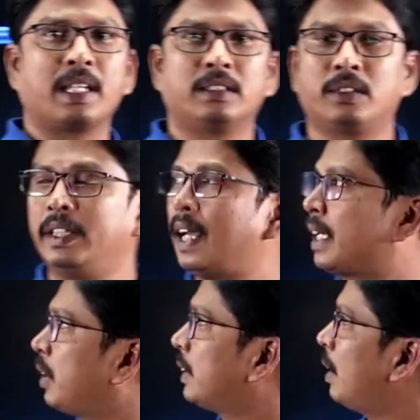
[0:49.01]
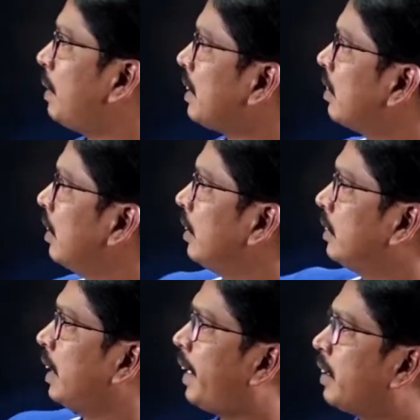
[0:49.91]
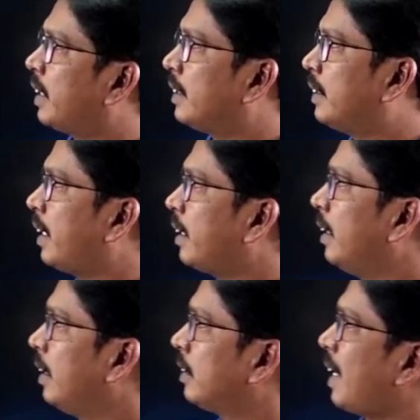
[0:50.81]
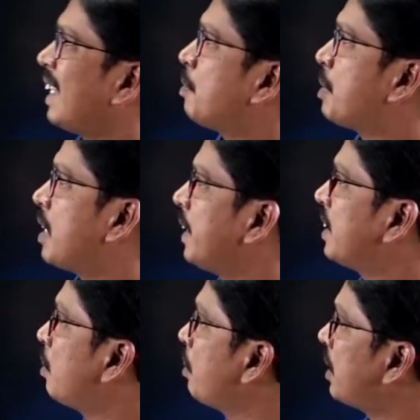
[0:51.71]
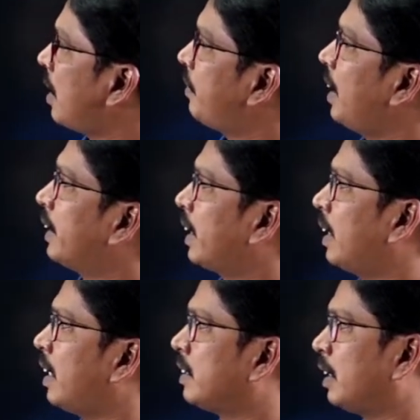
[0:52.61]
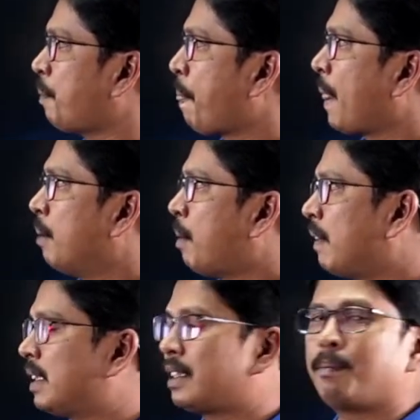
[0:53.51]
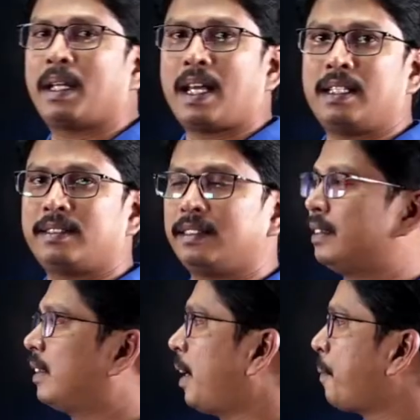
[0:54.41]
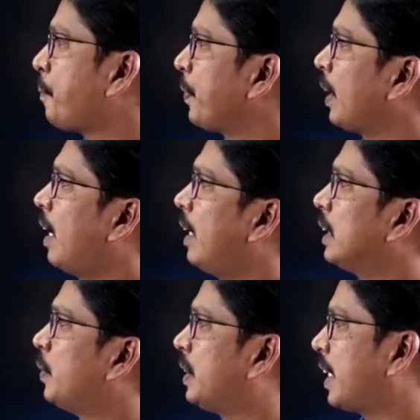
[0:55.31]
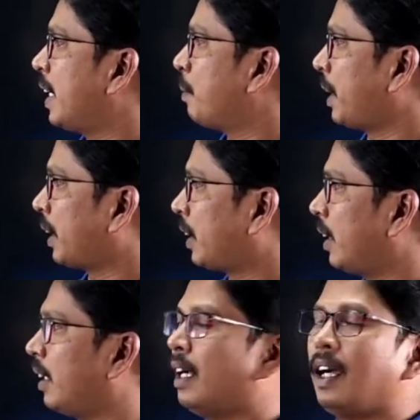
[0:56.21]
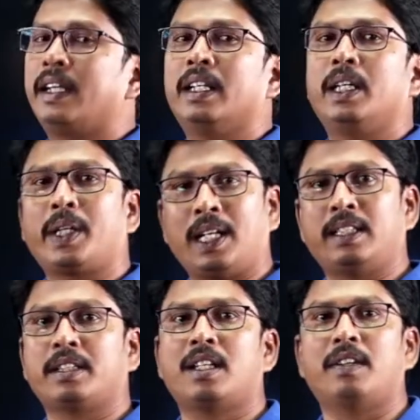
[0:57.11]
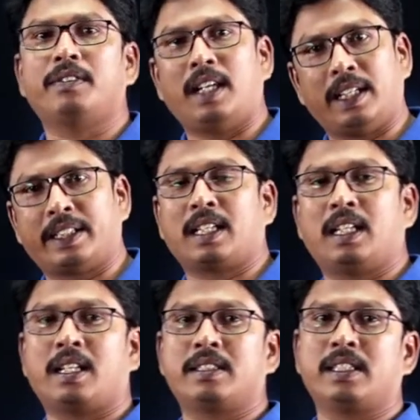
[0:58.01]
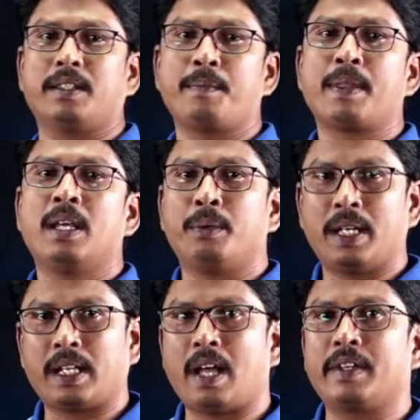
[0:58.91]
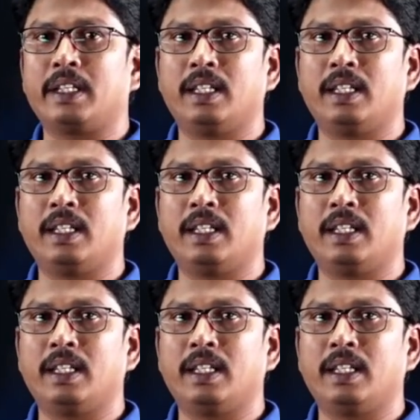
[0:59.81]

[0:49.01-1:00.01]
So in the actual syllabus, generation is there, transmission and distribution of electrical energy, power system analysis is there, and switchgear and protection and utilization of electrical energy we are having